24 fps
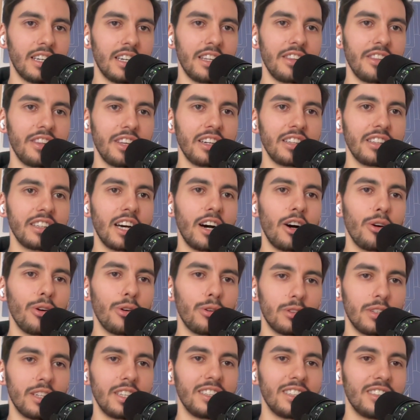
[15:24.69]
and they are
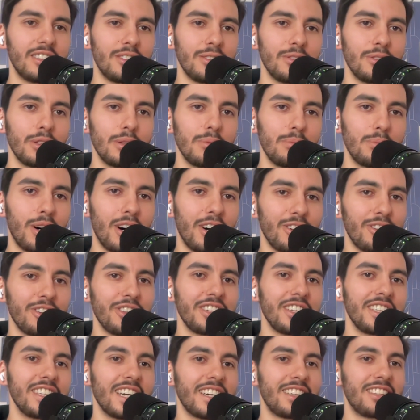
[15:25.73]
now ready to embark
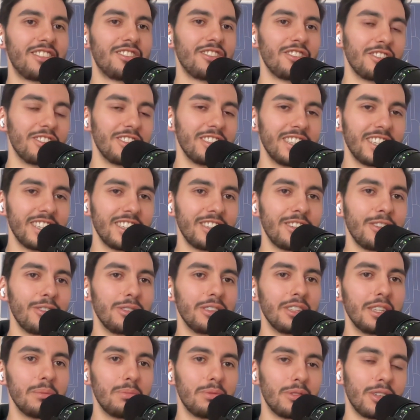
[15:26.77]
on their next journey and go
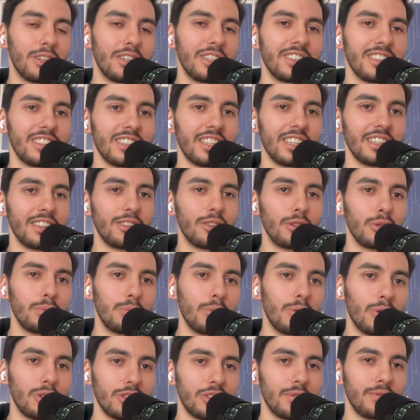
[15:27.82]
deeper and go
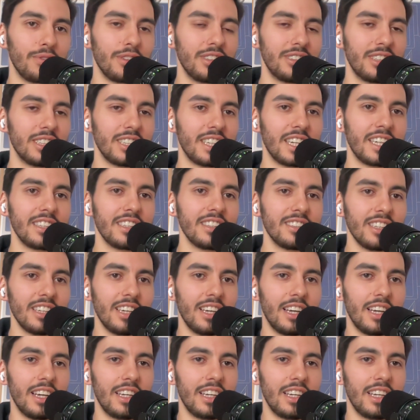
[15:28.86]
more sophisticated.